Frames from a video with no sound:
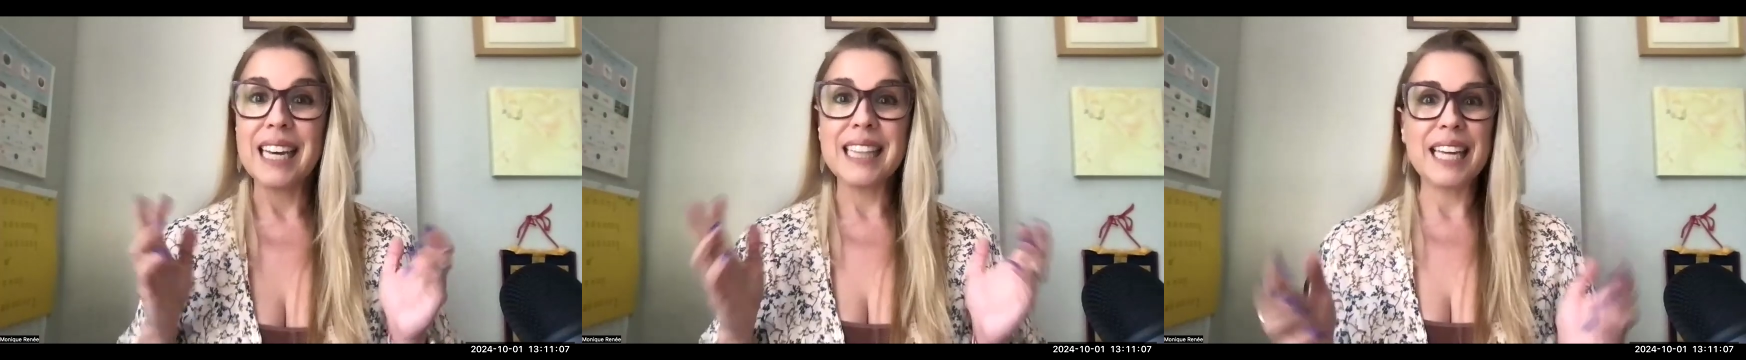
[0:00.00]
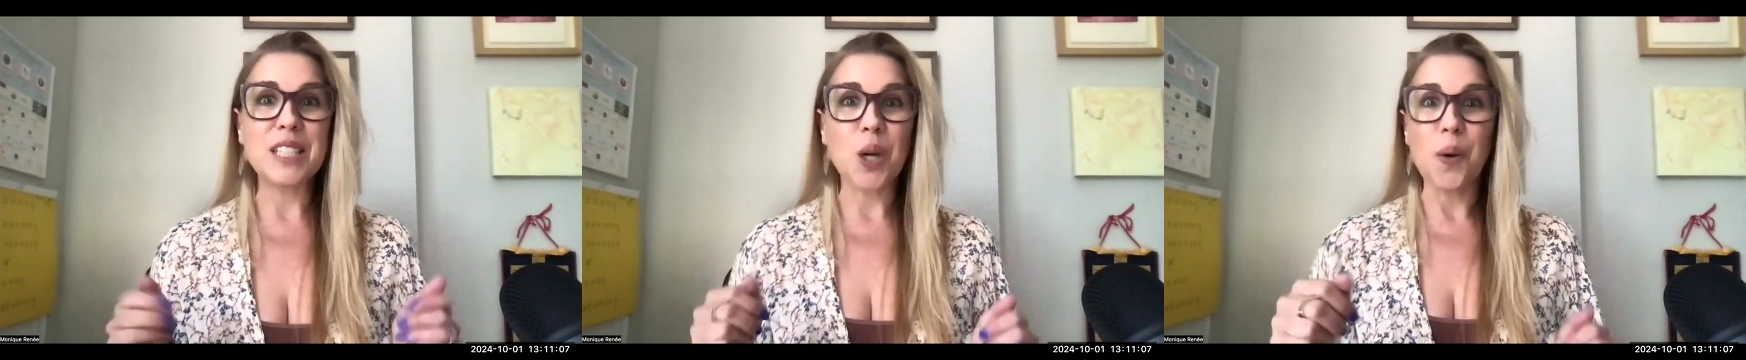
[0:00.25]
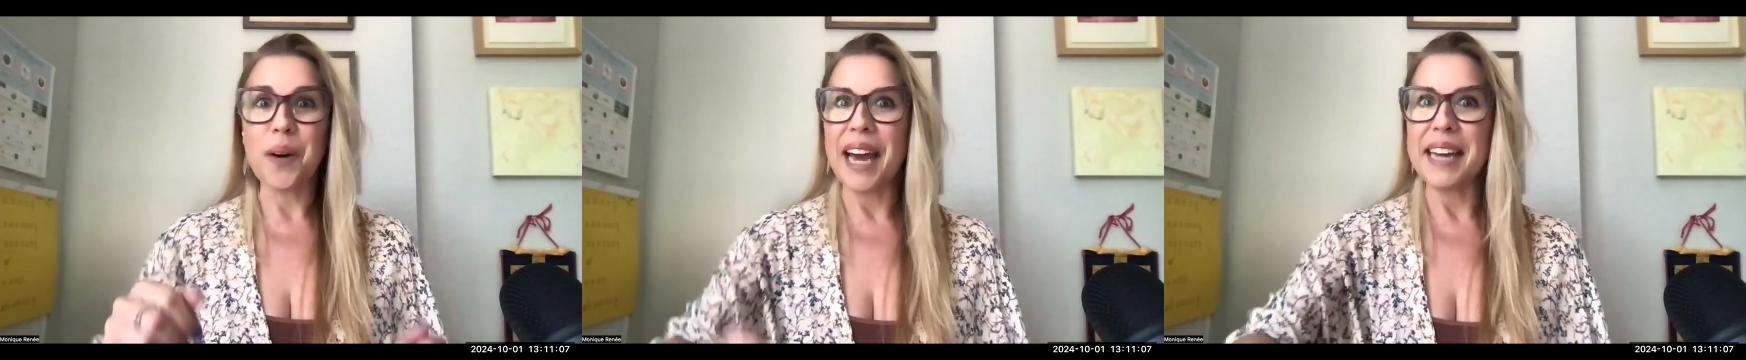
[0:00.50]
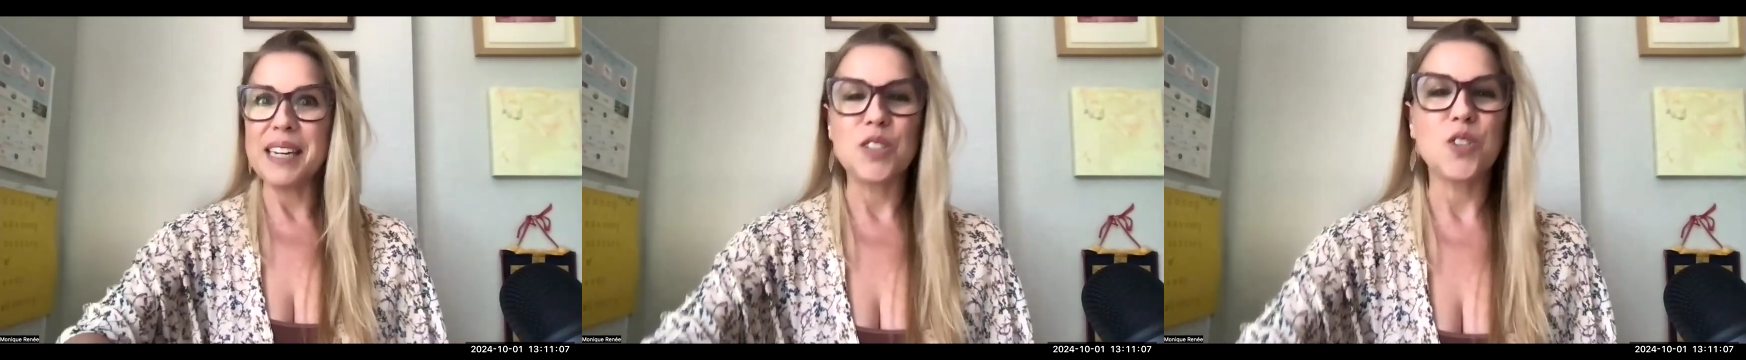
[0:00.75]
Let's go
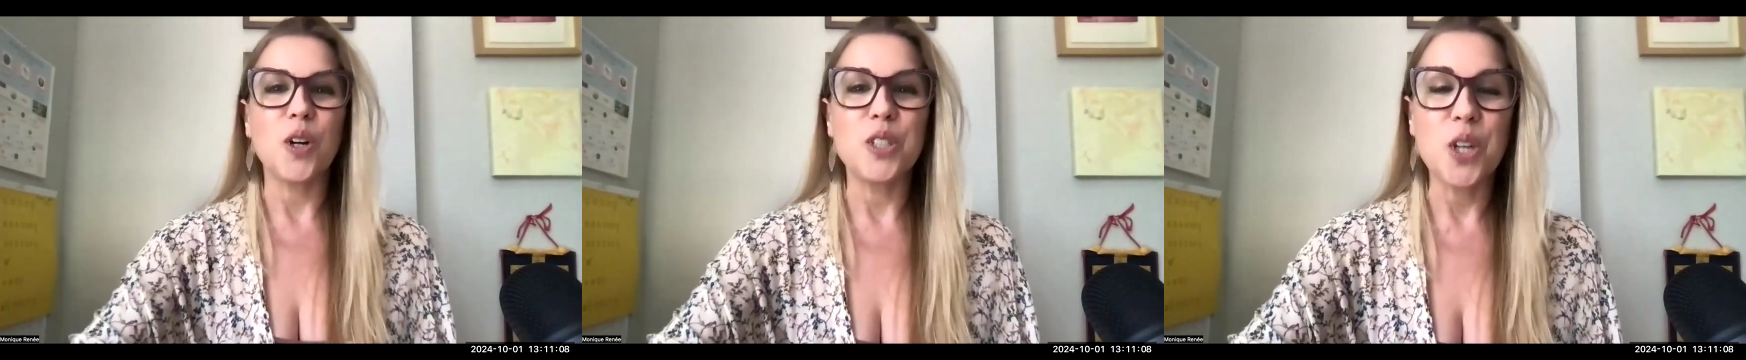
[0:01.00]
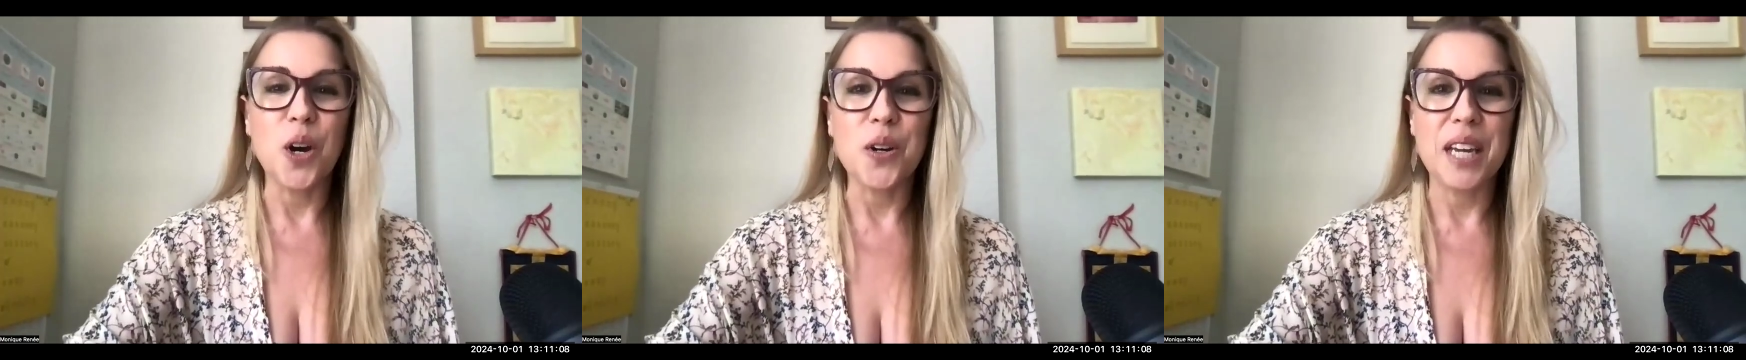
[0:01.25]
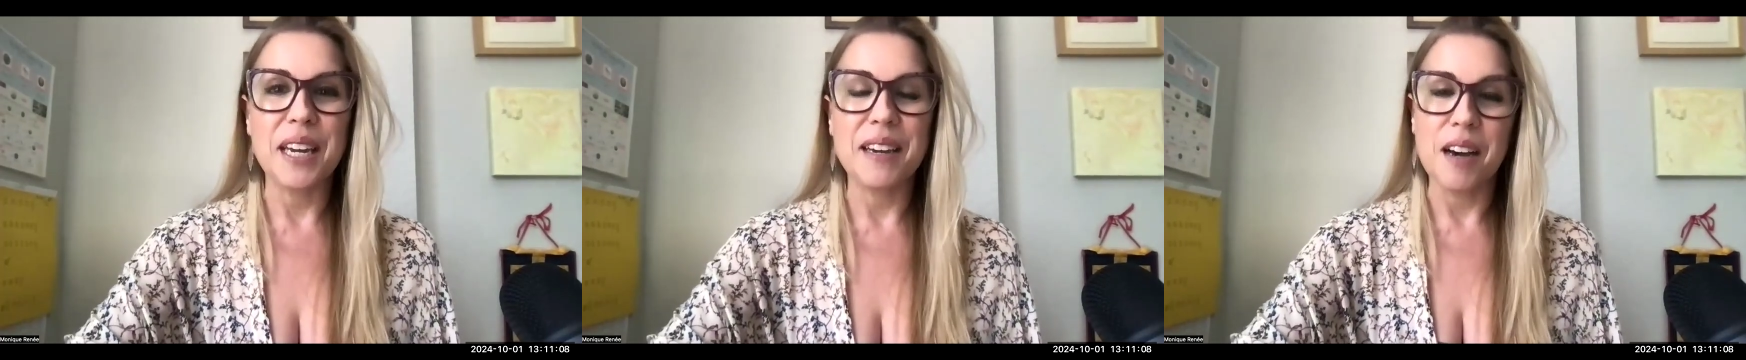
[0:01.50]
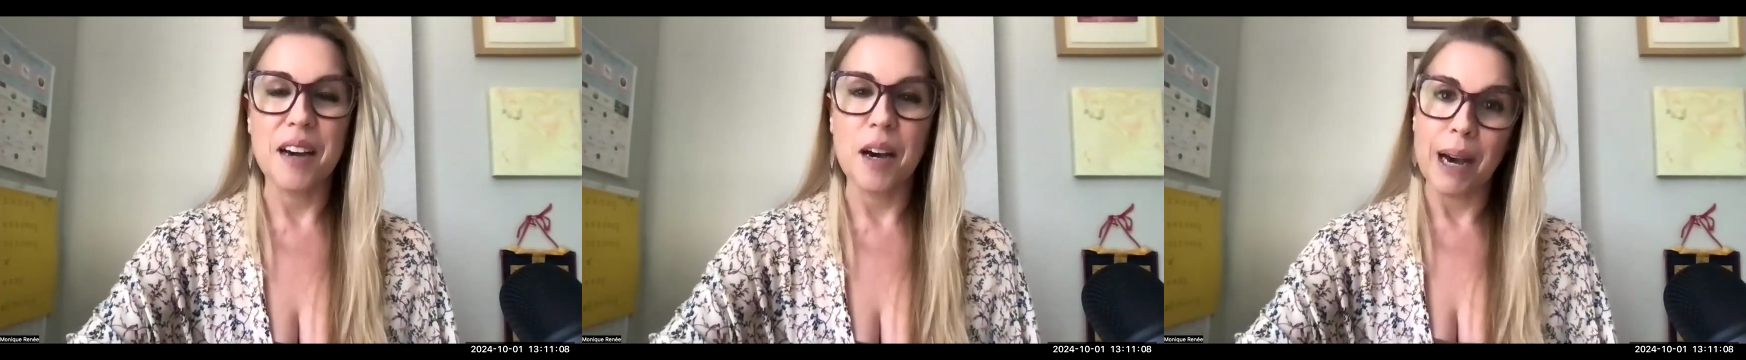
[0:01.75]
ahead and start
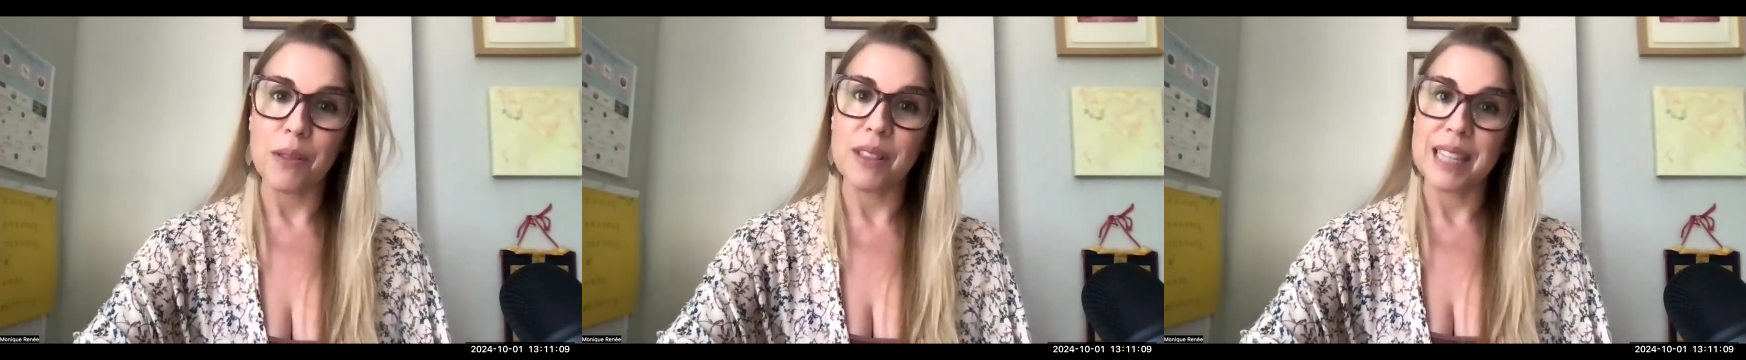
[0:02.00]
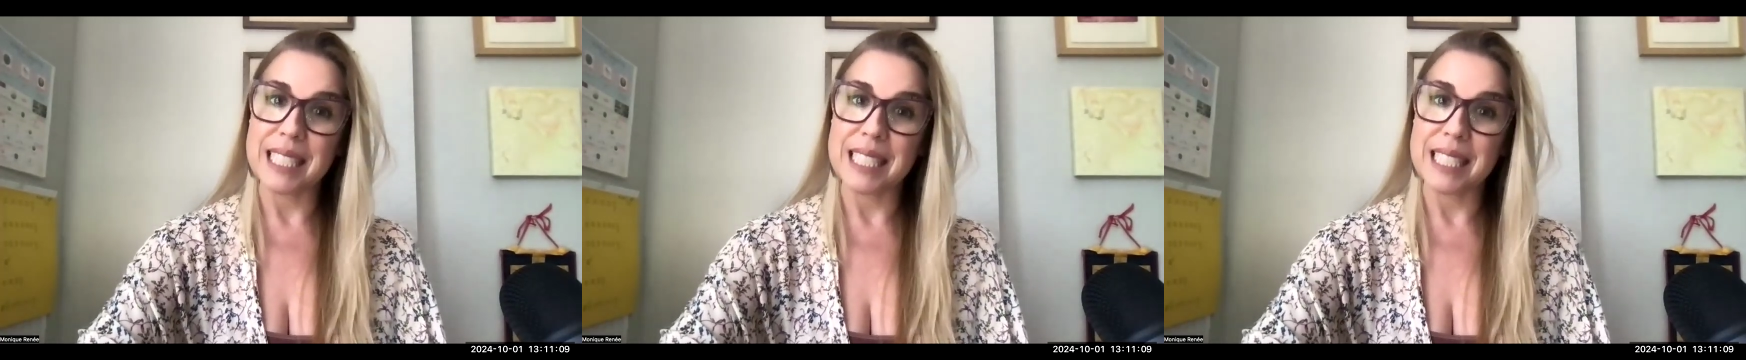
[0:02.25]
talking about